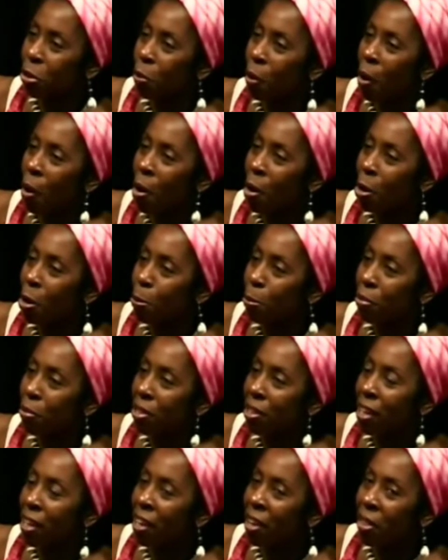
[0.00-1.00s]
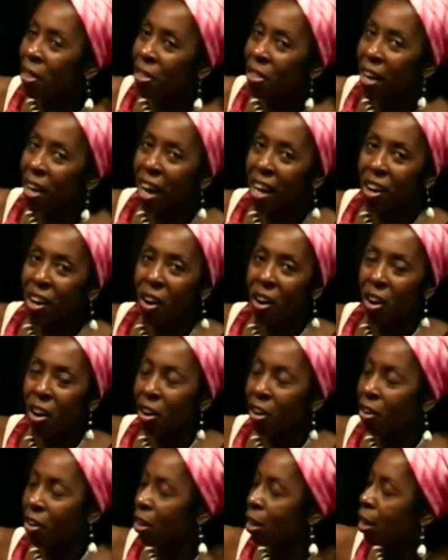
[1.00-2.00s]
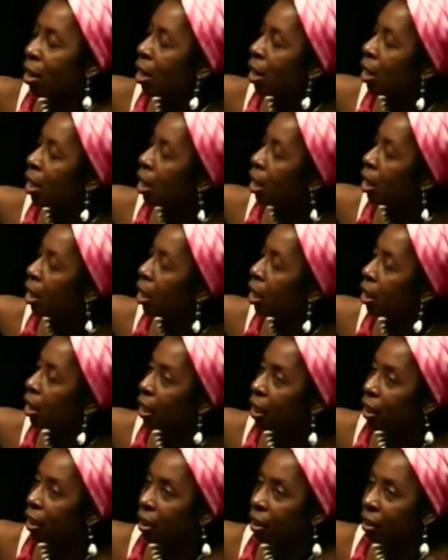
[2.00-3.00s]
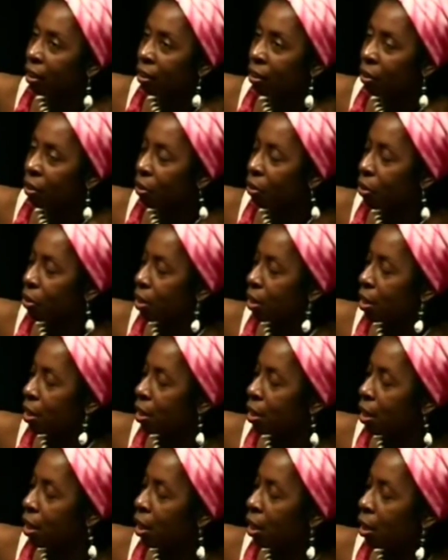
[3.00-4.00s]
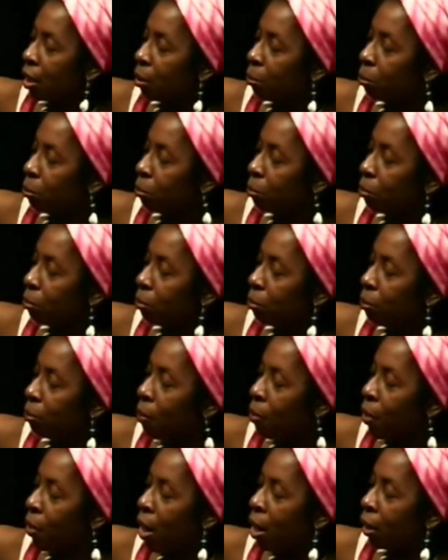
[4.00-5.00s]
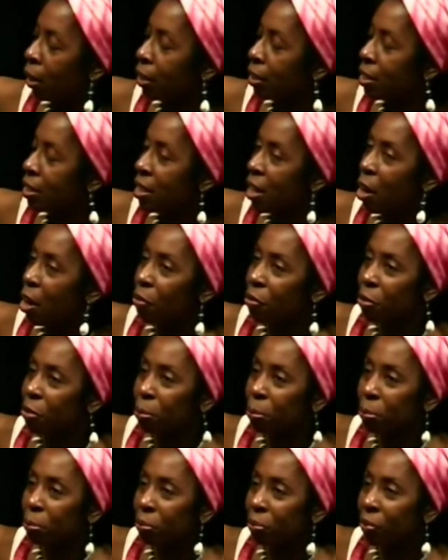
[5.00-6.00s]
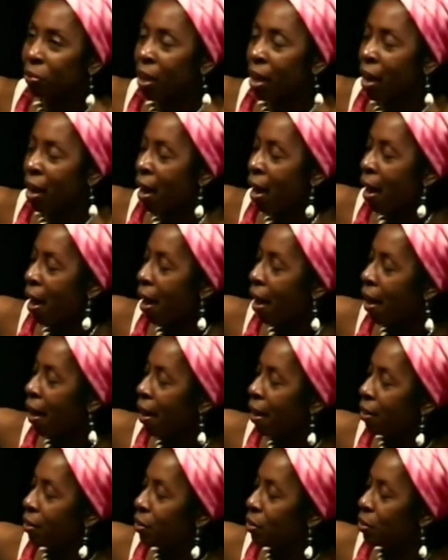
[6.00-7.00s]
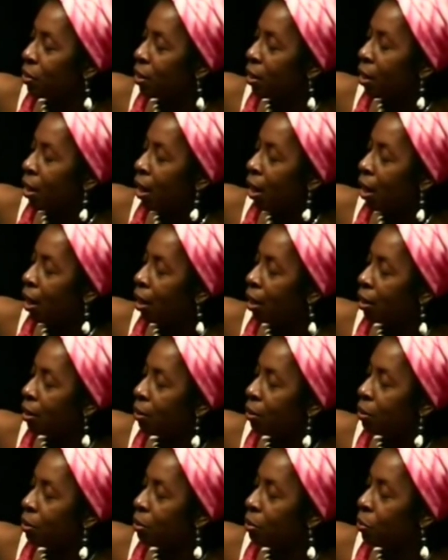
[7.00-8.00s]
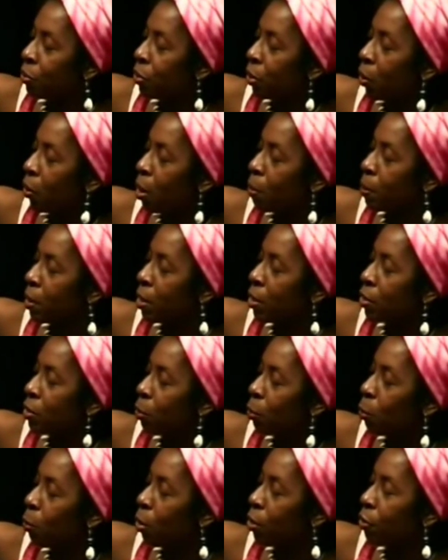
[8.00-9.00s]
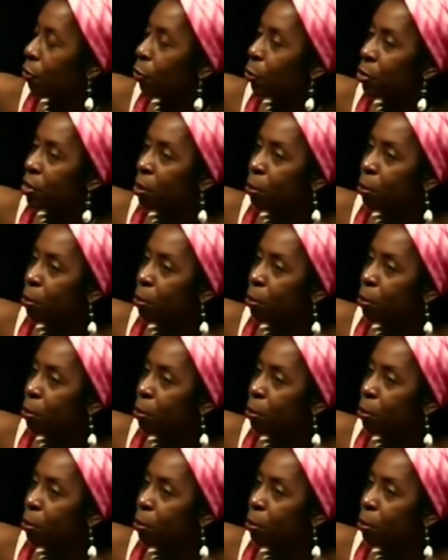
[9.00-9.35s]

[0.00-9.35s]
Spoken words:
are two arms that are hugging the ankh itself, and so I mean it's a wonderful